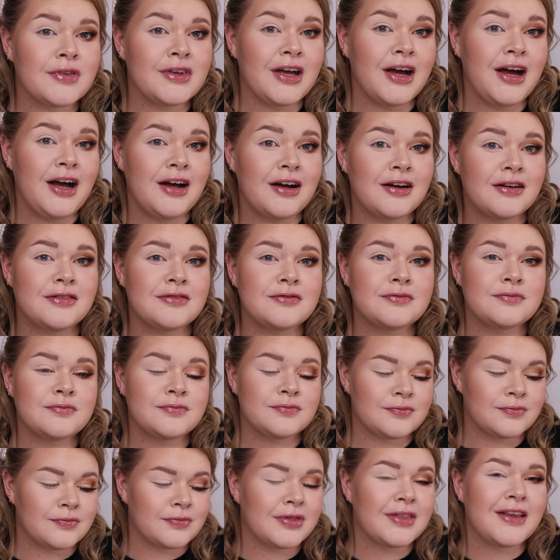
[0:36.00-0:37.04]
Yeah,
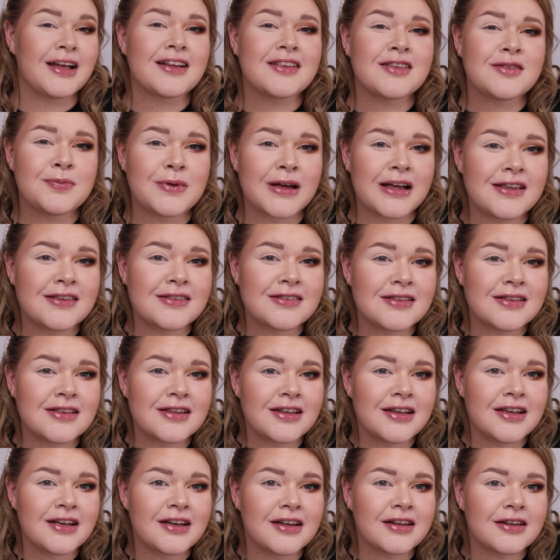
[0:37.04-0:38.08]
that's
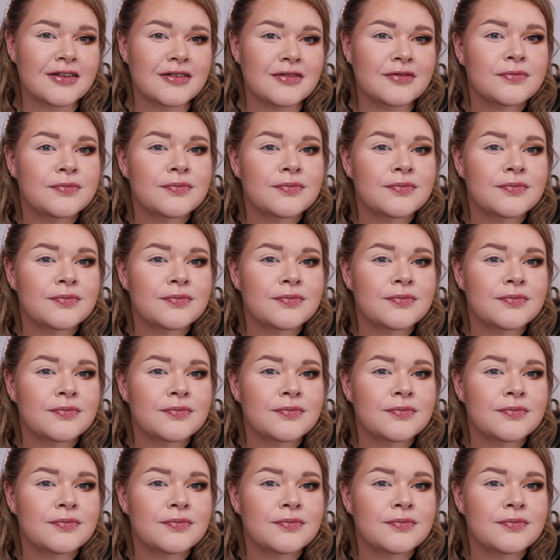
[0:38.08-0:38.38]
basically it.